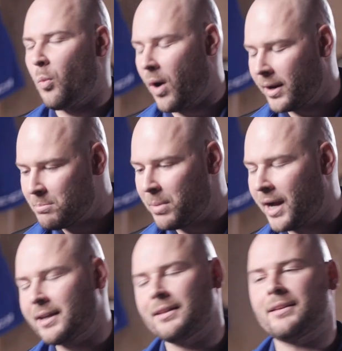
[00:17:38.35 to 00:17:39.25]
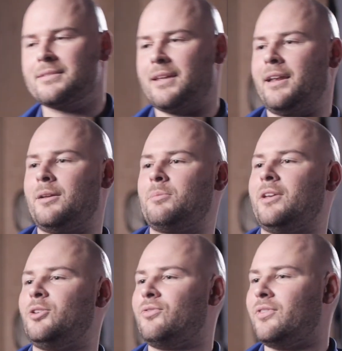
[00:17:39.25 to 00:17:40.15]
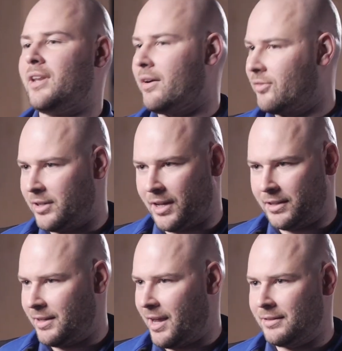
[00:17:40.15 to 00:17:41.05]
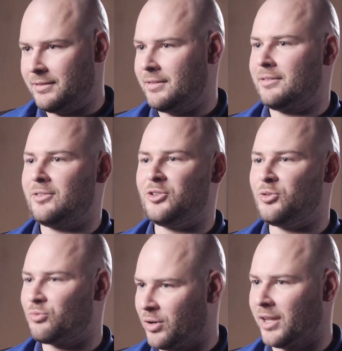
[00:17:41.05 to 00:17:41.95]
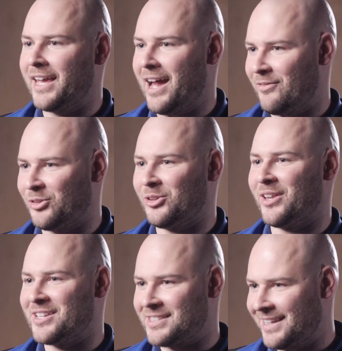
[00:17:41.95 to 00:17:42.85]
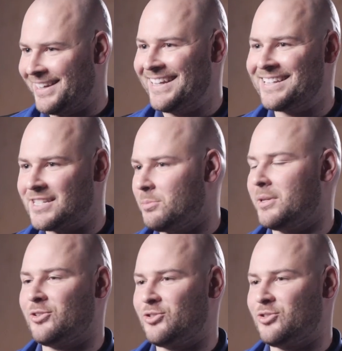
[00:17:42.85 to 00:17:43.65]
One bucket list item that you've never done yet, you really have on the list that needs to be